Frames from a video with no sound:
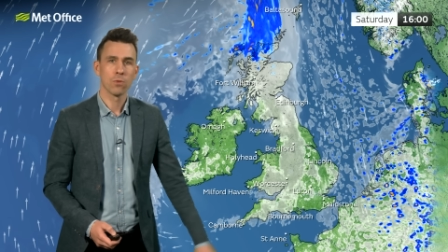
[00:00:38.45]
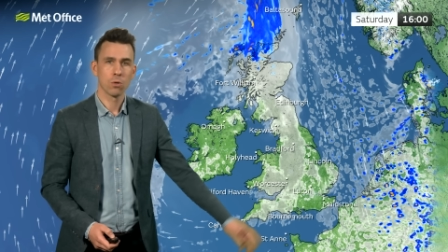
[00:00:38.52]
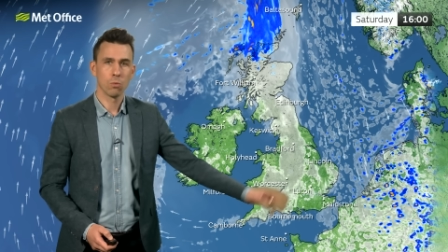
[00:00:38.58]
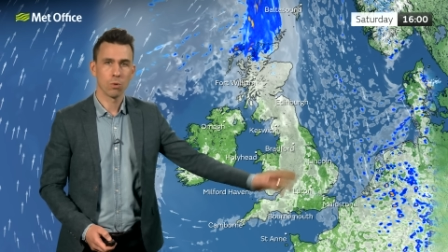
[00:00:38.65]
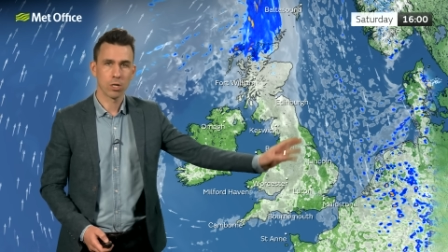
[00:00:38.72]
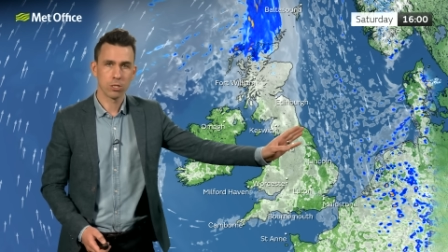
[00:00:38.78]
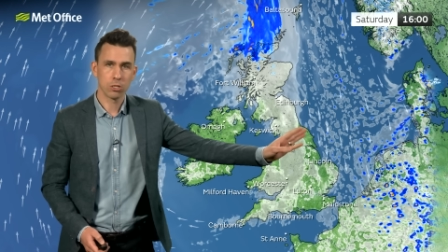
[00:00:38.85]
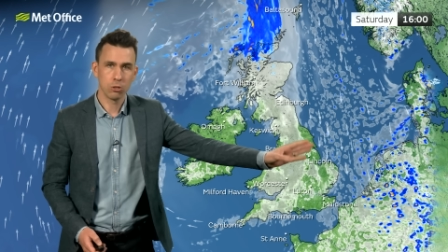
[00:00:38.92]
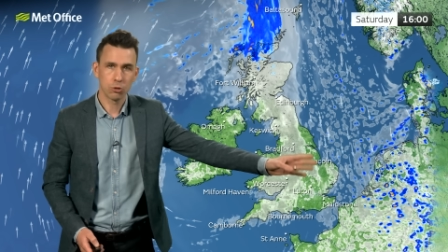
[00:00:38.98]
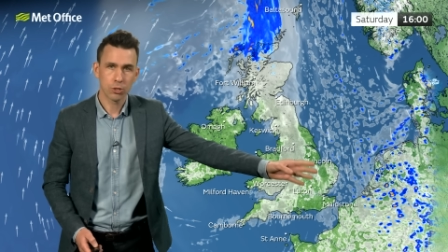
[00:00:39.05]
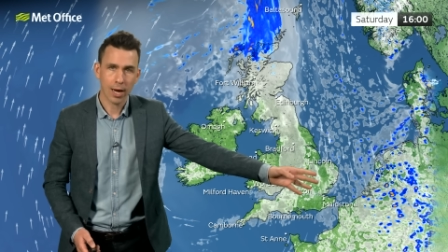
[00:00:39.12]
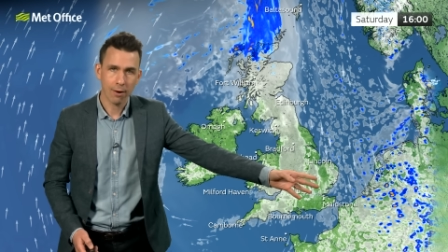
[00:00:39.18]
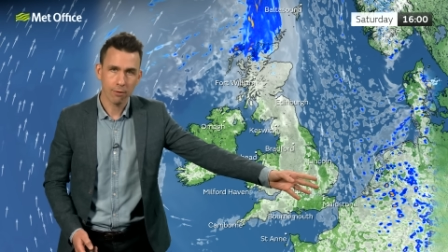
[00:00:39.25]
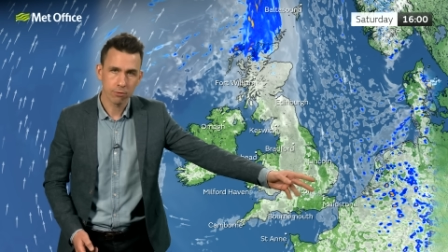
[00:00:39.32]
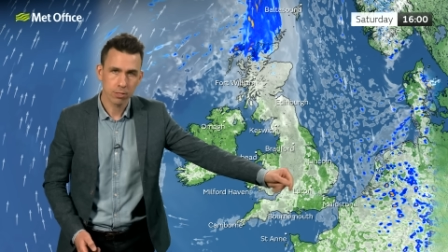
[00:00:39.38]
One or two
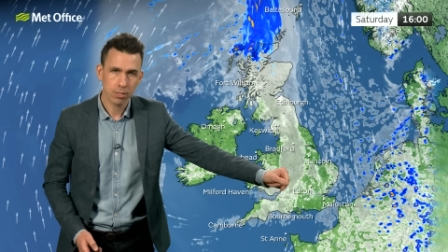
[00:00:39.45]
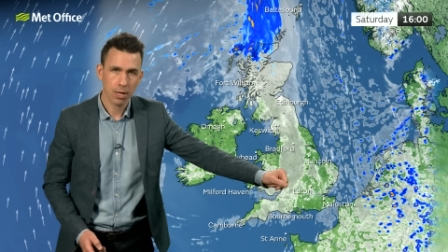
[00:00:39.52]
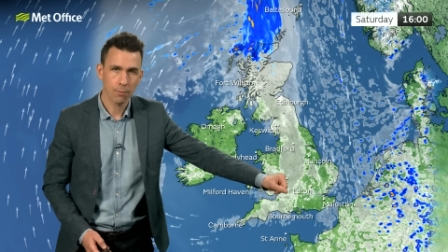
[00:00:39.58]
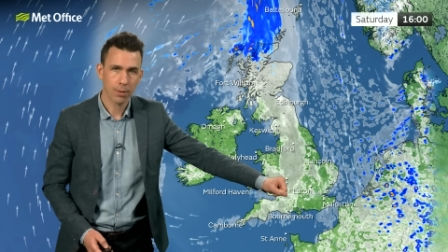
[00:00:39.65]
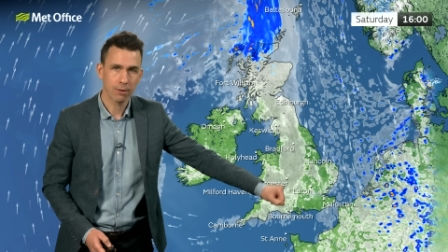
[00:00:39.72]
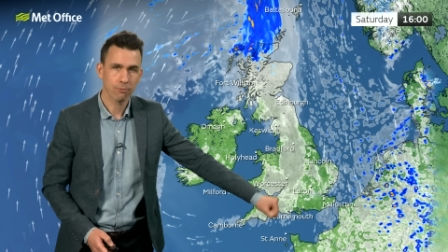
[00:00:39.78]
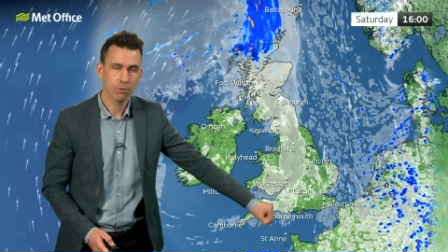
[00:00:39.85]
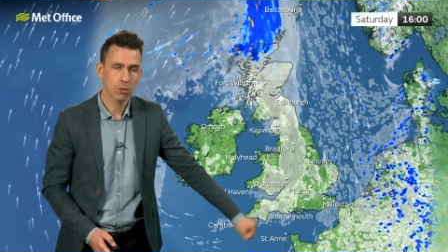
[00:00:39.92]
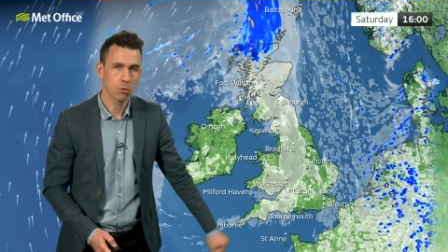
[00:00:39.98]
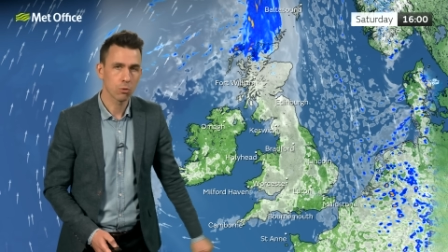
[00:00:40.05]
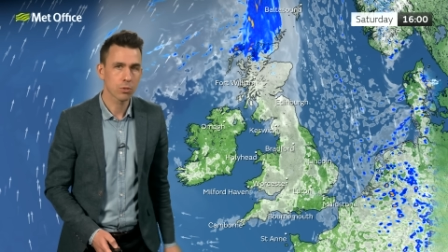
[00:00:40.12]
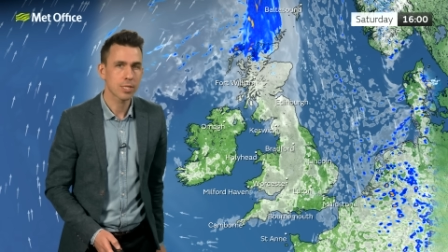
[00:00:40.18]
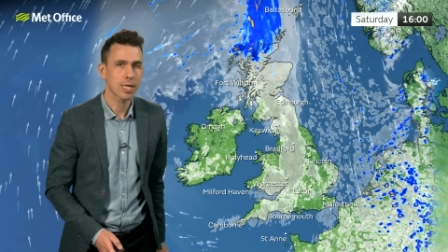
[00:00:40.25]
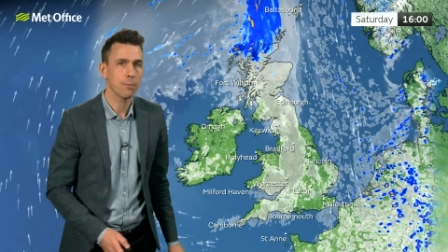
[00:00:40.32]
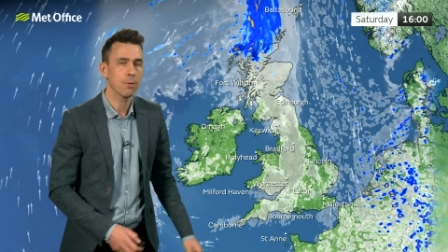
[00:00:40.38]
showers coming in from the
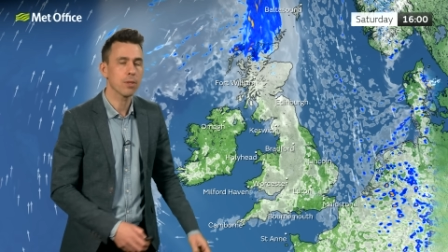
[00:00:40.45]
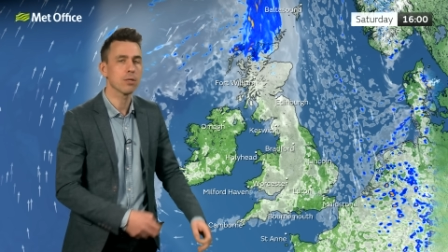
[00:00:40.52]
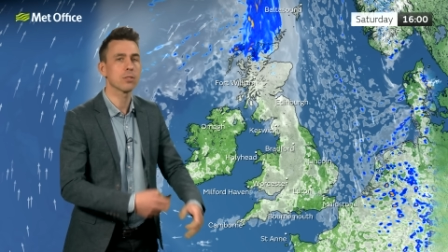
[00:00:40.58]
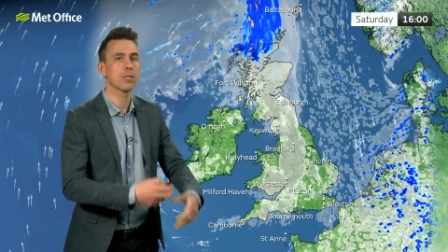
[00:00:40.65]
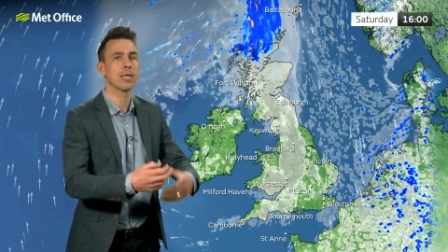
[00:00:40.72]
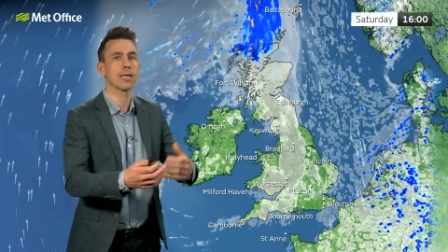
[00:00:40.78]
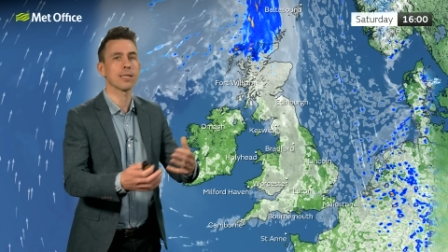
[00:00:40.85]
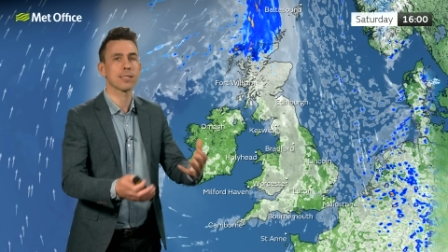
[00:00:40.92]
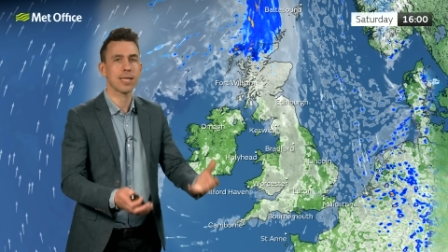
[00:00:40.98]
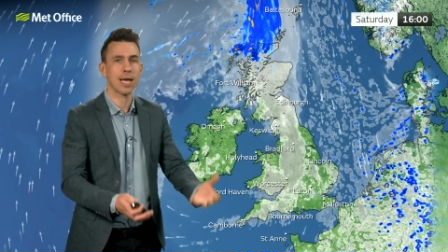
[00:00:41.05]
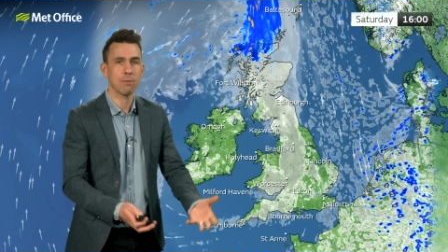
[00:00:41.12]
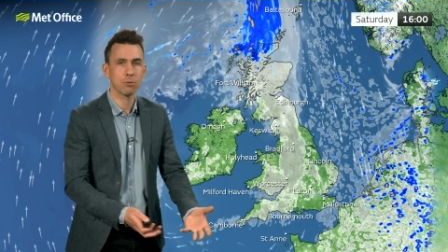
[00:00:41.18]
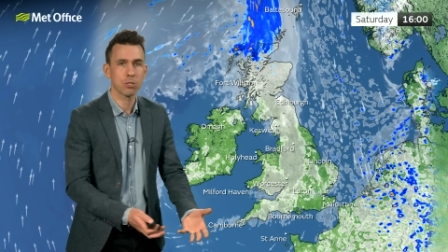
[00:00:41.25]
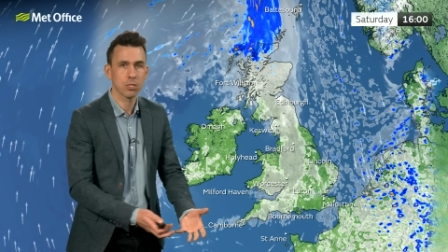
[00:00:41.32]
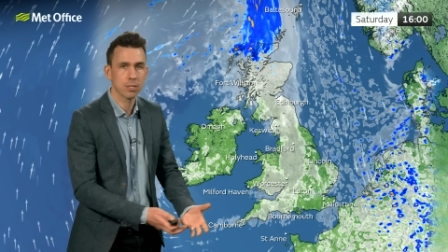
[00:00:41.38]
North Sea, but those are the
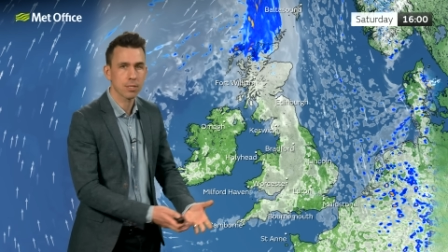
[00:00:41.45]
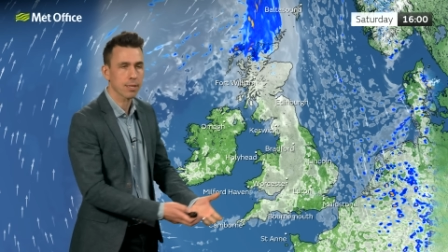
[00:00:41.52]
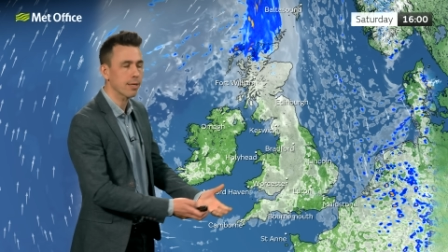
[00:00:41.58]
exceptions.